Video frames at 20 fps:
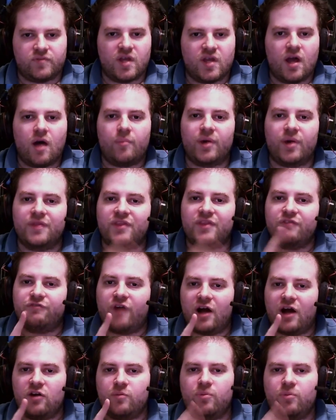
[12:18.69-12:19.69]
But the
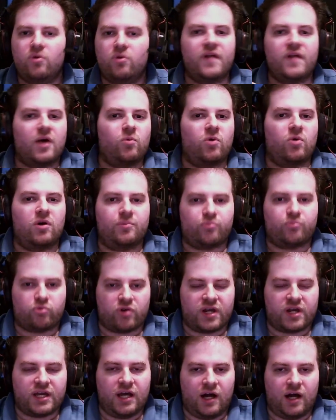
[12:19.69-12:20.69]
final point I want to bring
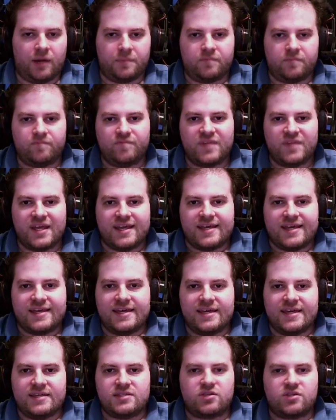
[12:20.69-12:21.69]
up
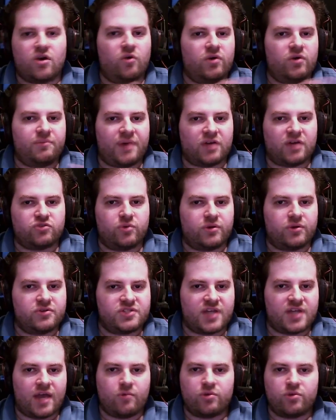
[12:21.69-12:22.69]
is going back to what we were
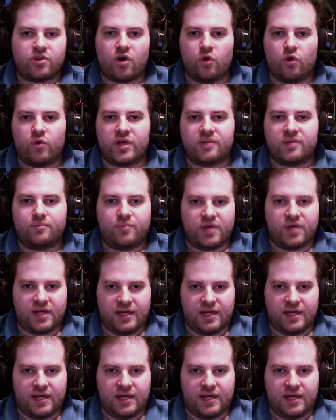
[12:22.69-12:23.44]
saying with going big.